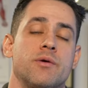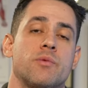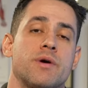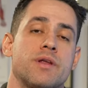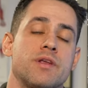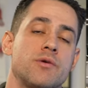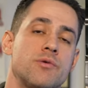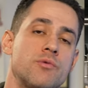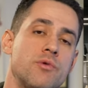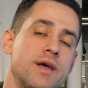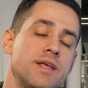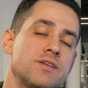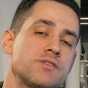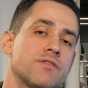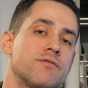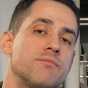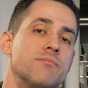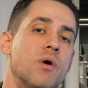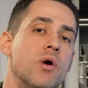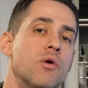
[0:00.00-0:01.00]
when your range
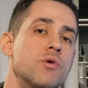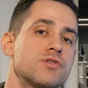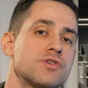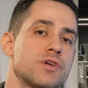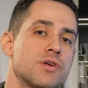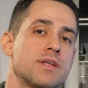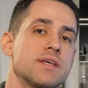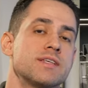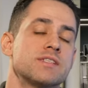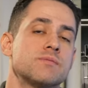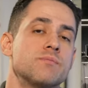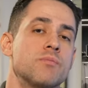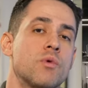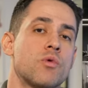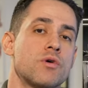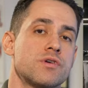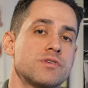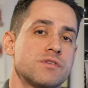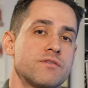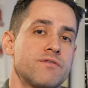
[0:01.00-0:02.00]
of motion is
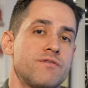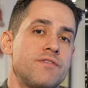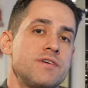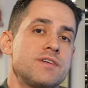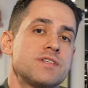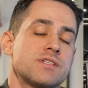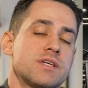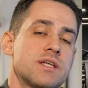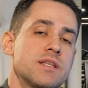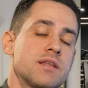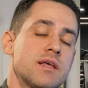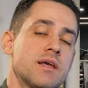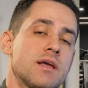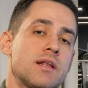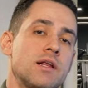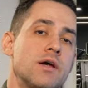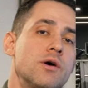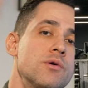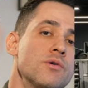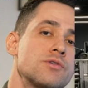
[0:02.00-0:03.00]
more sufficient and
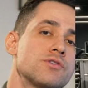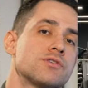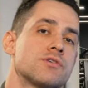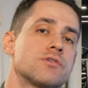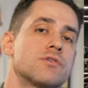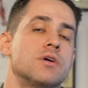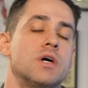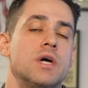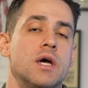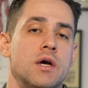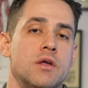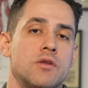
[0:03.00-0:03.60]
closer